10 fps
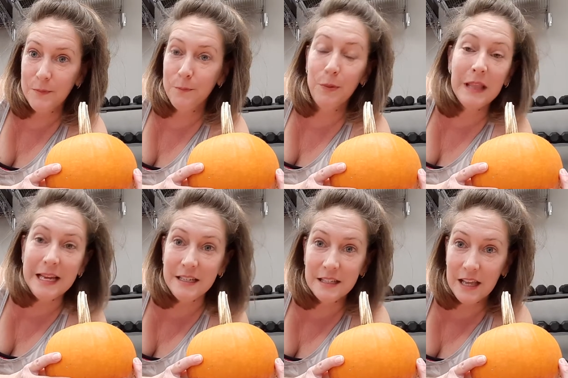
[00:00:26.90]

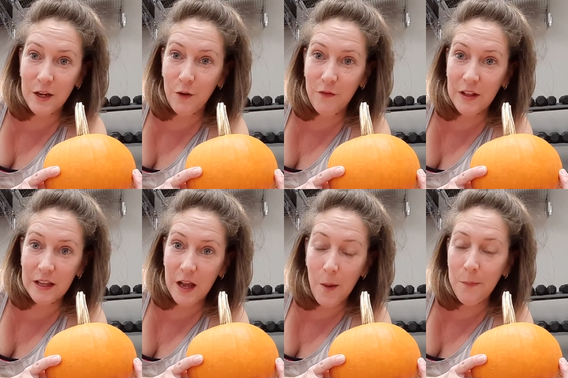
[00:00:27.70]
plates that you're
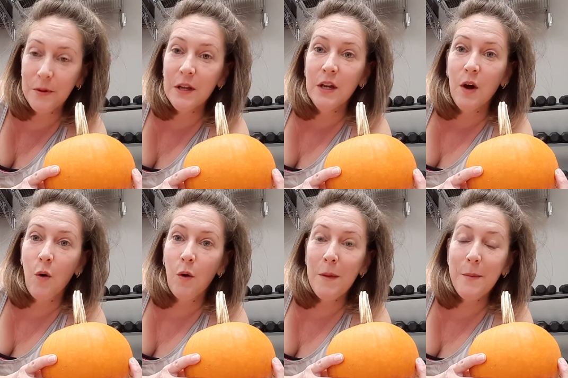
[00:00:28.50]
filling up,
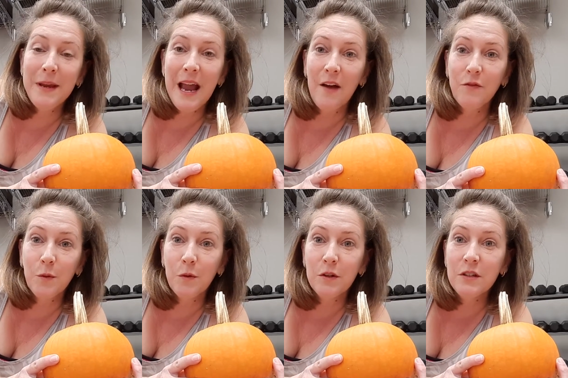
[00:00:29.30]
or maybe
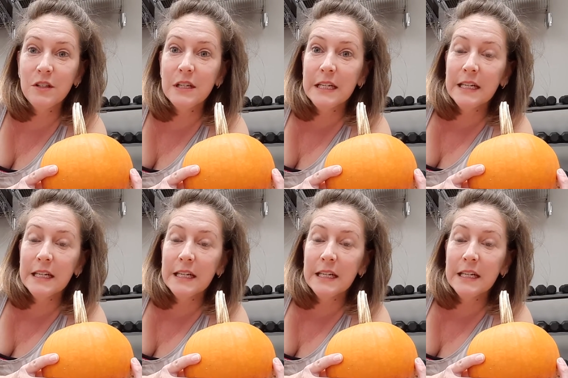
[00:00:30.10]
afterwards.